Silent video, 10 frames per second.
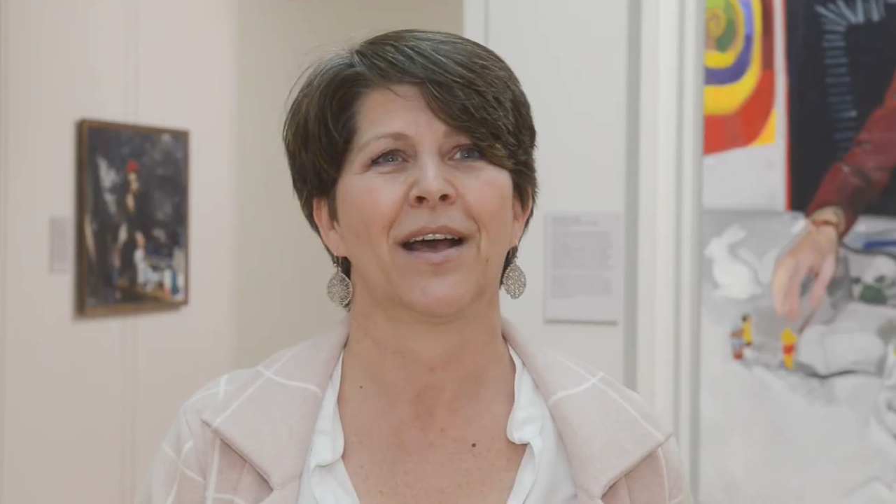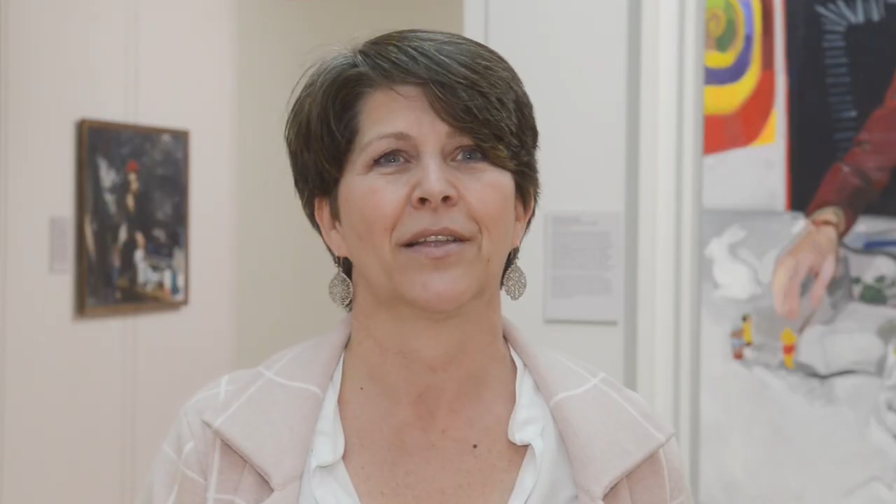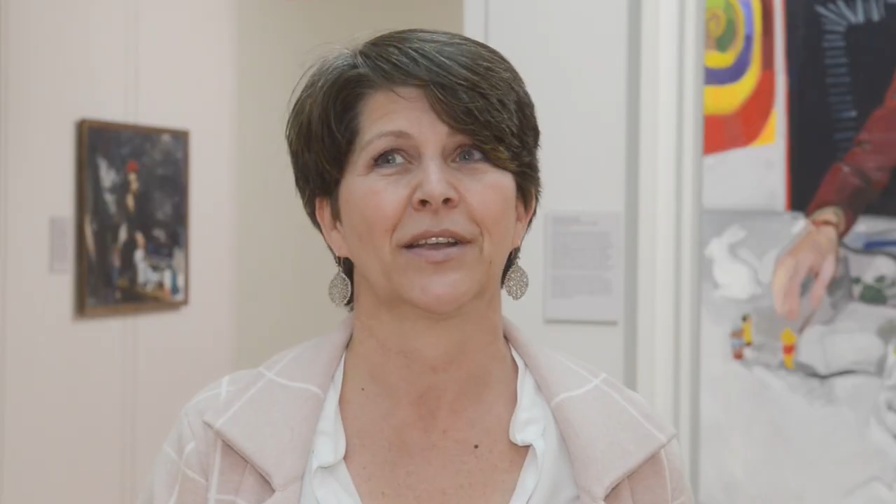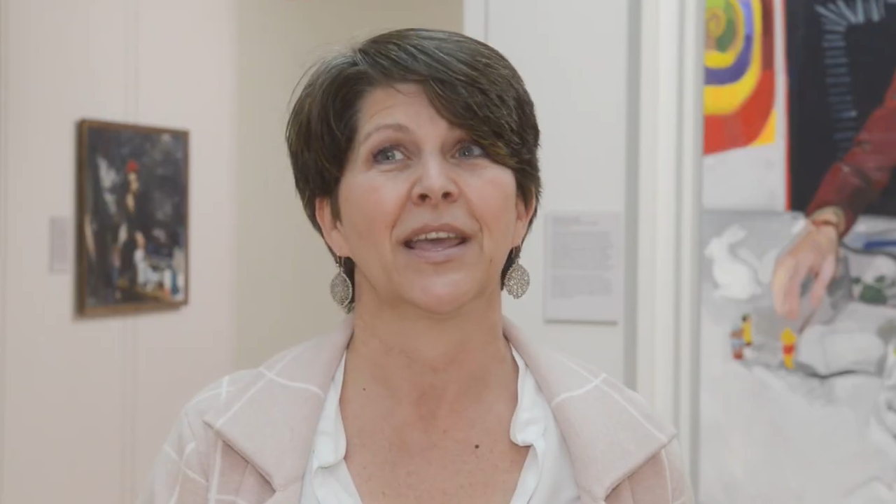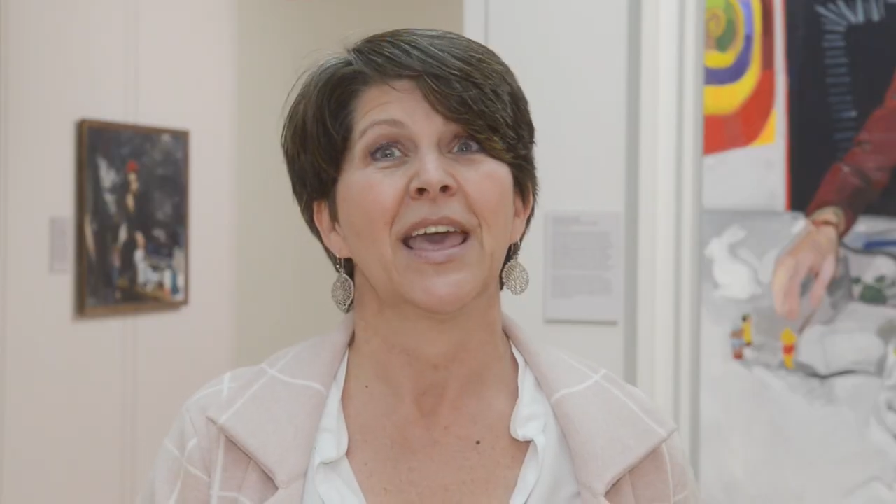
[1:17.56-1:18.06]

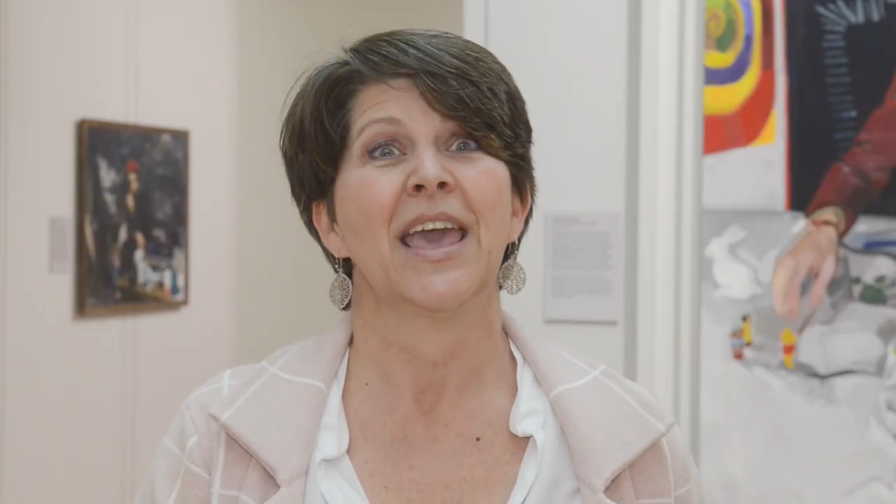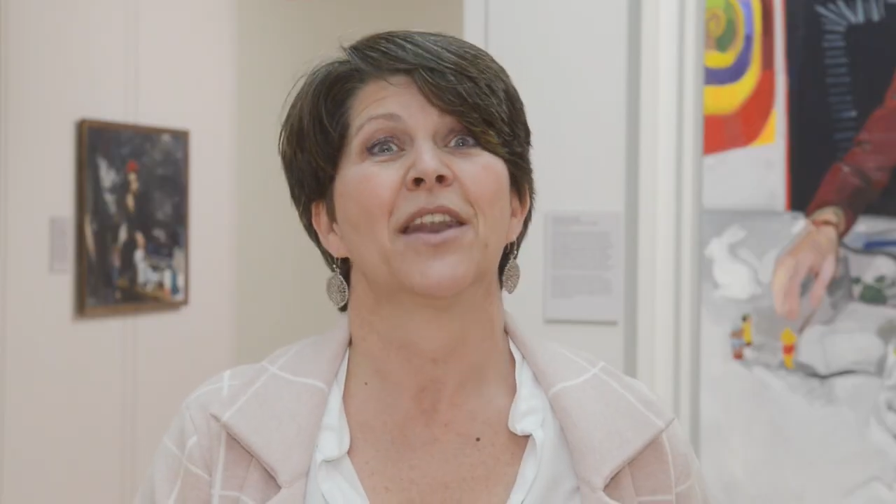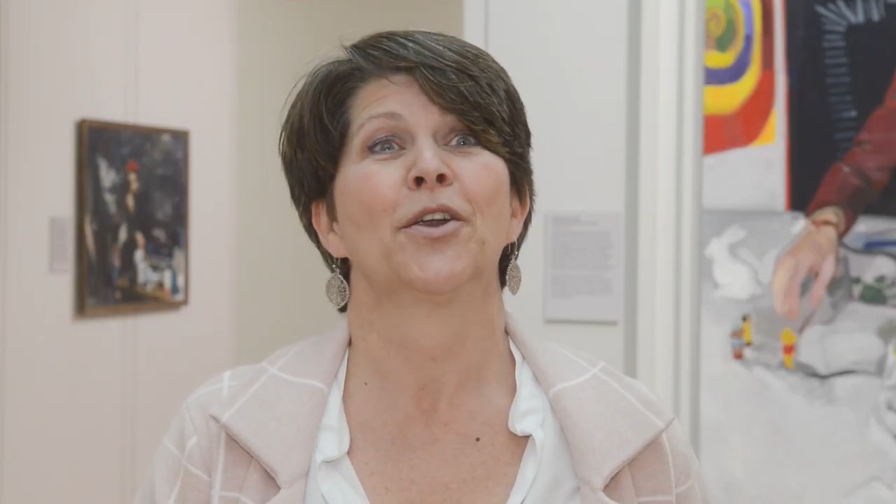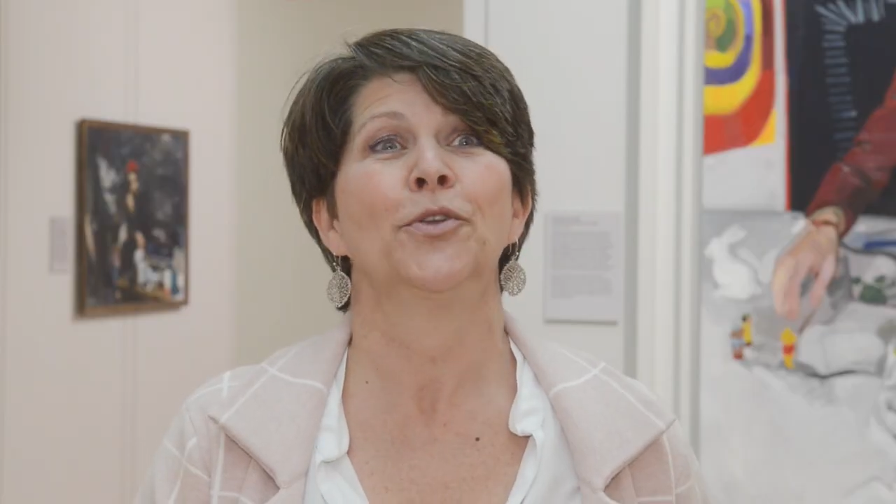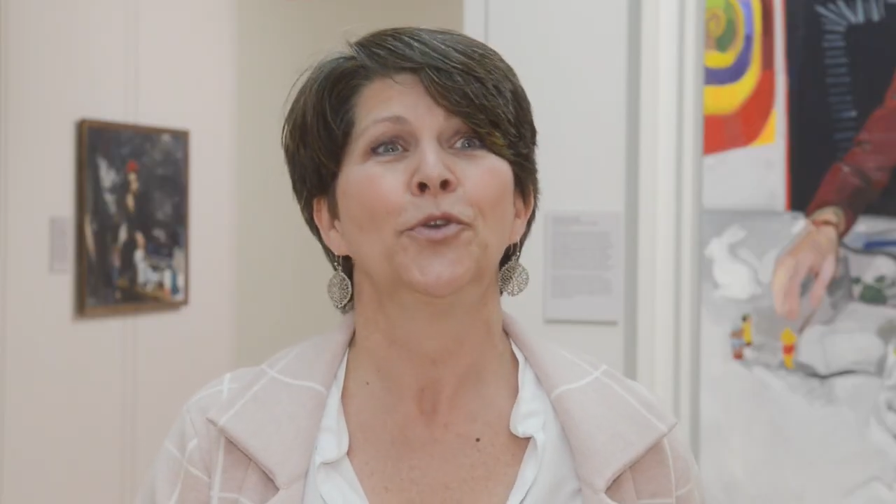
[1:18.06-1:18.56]
gallery,
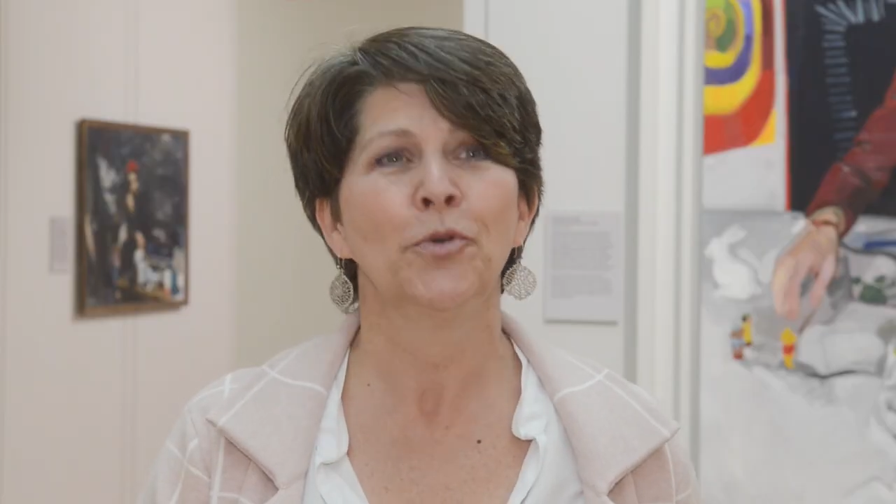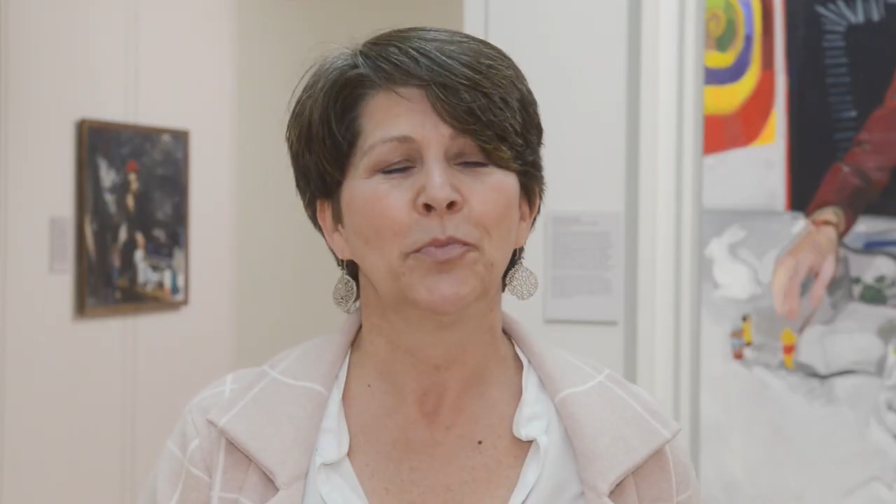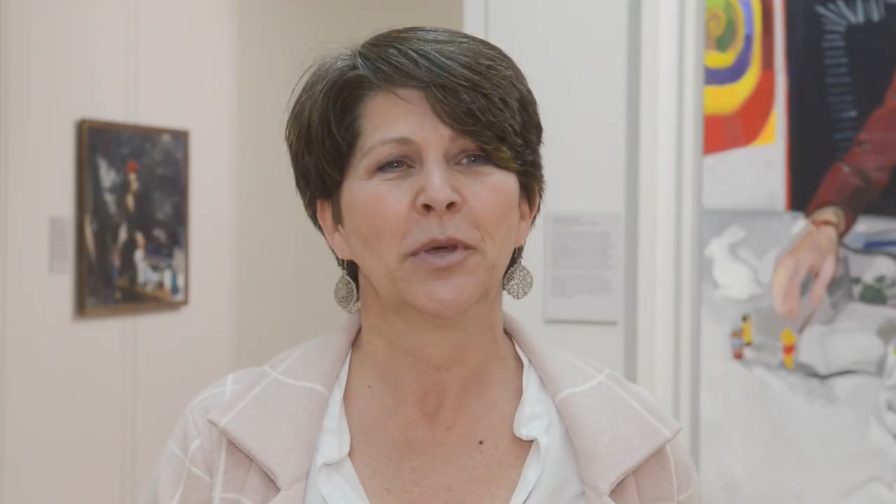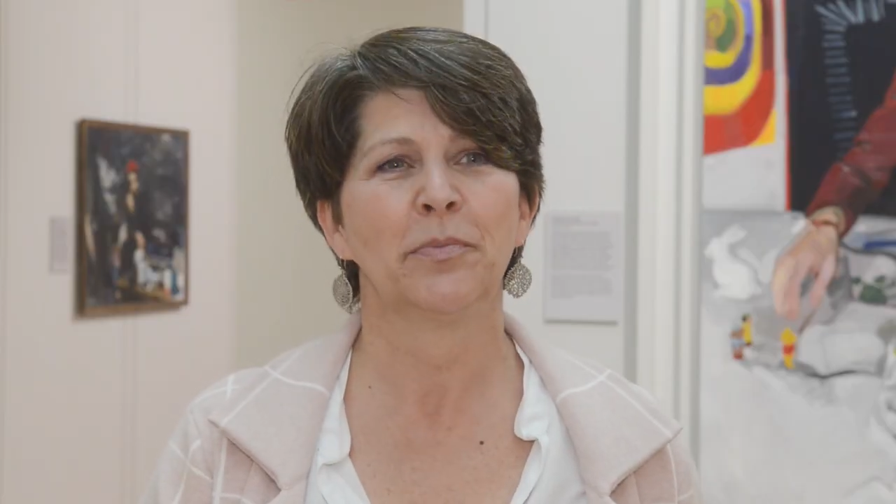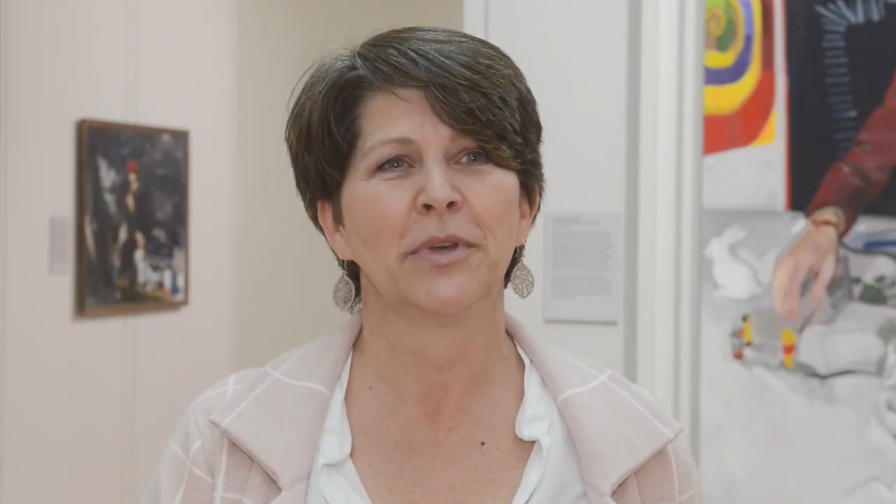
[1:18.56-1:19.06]
in our new
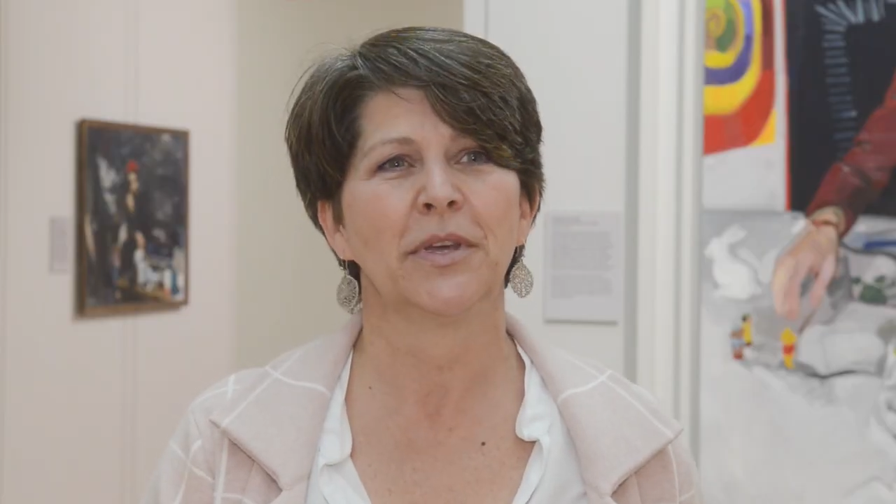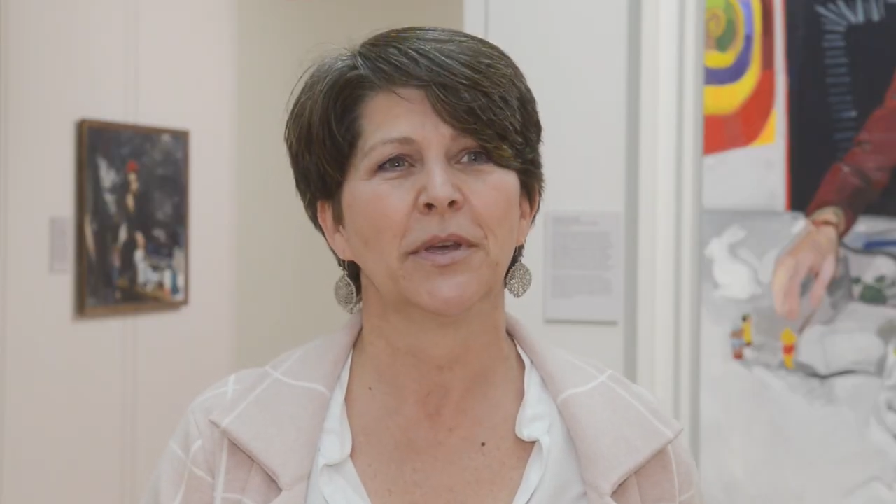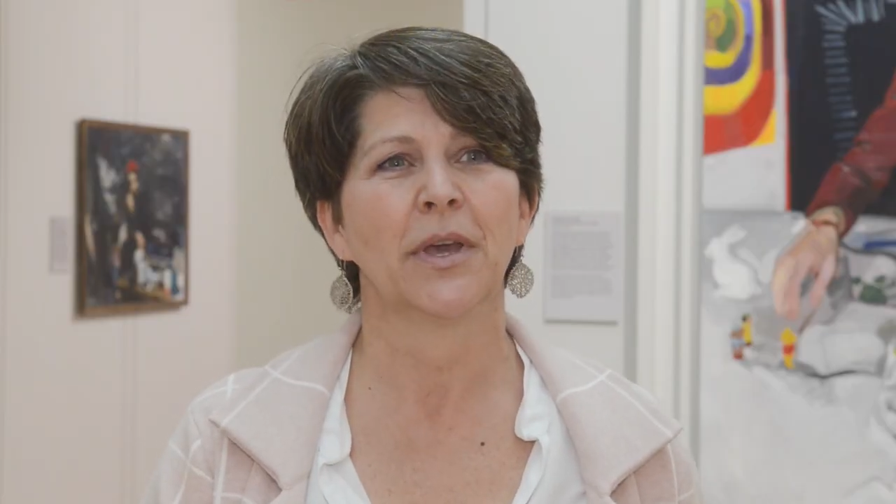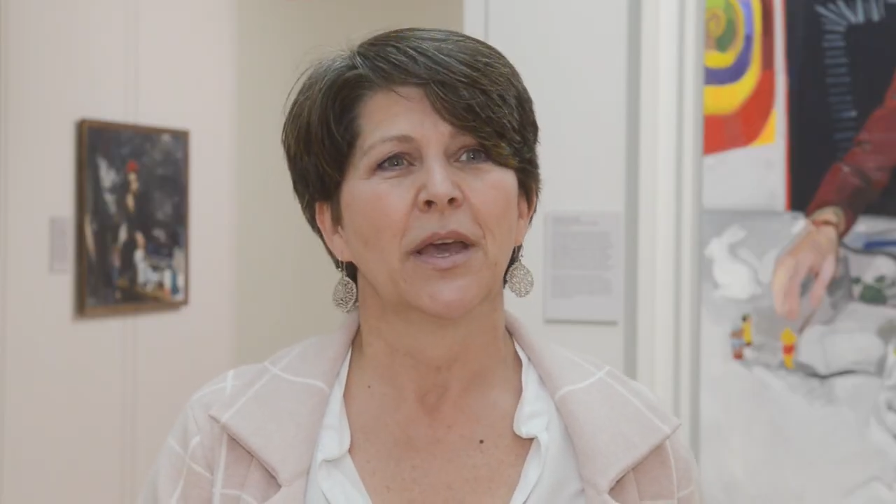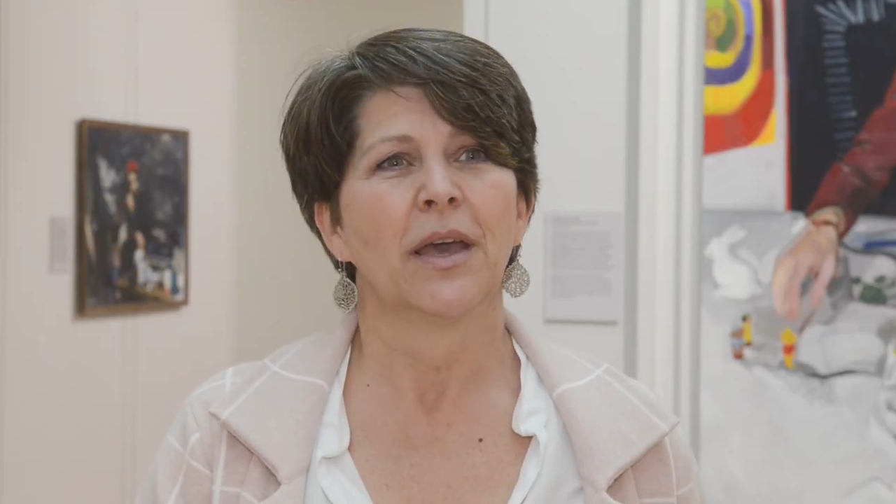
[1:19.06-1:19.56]
BP